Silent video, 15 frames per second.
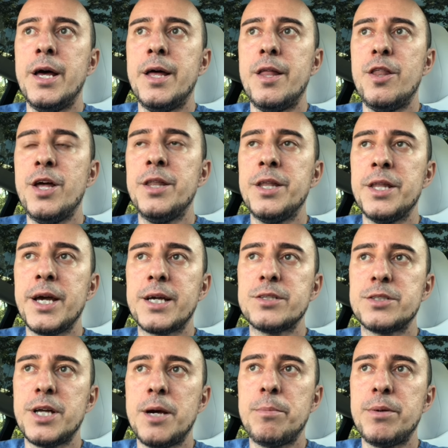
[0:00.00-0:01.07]
Then the next
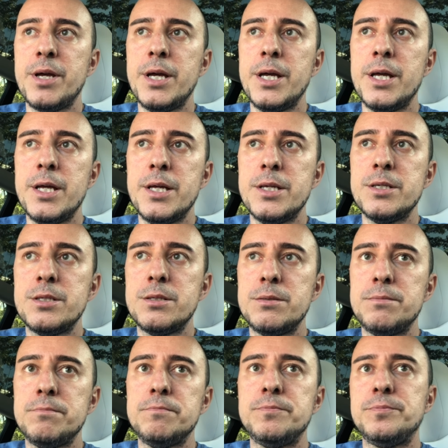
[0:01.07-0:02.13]
step is
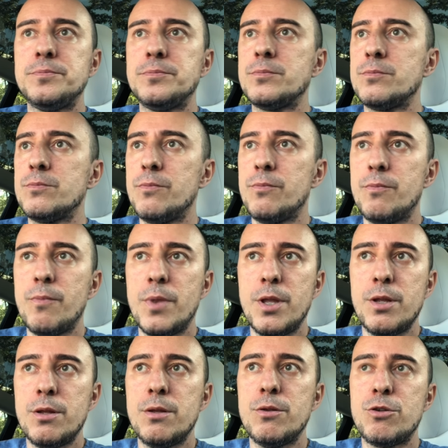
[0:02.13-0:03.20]

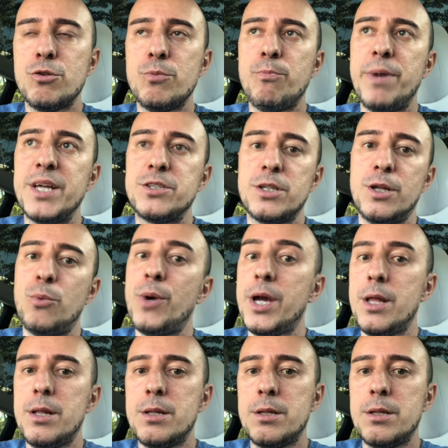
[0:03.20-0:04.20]
to basically wait.